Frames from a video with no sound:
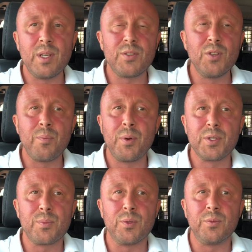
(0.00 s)
It's not
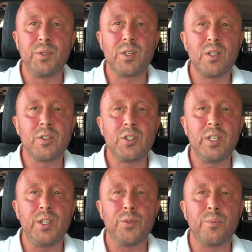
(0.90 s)
possible. You can't
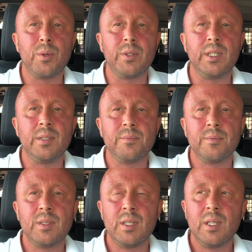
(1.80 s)
cheat your body.
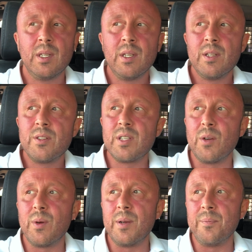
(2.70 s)

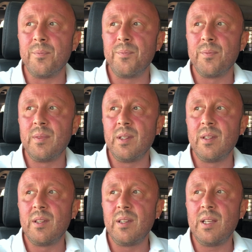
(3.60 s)
So
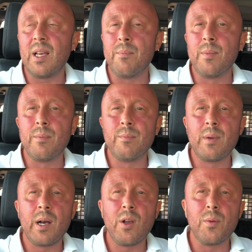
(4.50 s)
yeah,
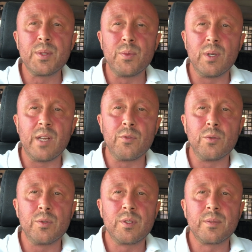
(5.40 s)
my optimal
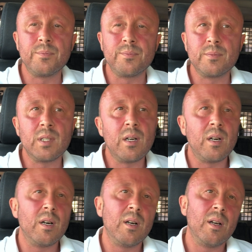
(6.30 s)
levels
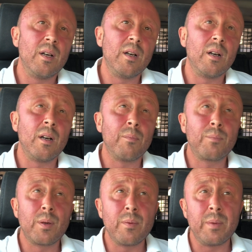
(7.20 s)
are
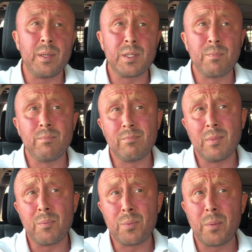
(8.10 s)
probably,
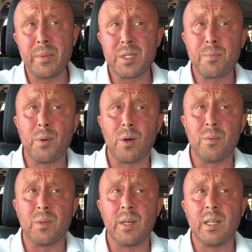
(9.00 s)
I'm probably spot
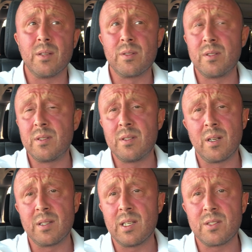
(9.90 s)
on right now. So
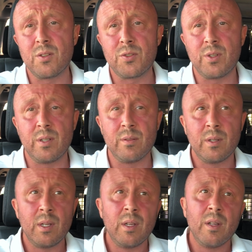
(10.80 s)
total testosterone
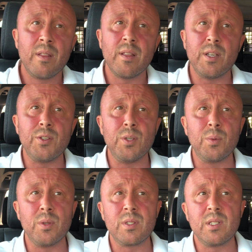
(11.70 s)

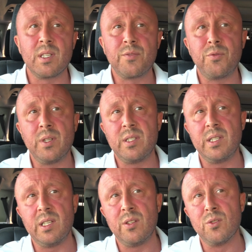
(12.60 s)
32.6, free
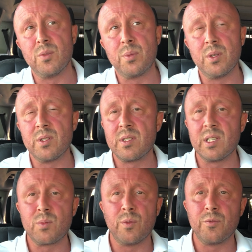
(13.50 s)
T
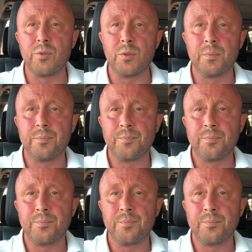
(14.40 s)
0.614.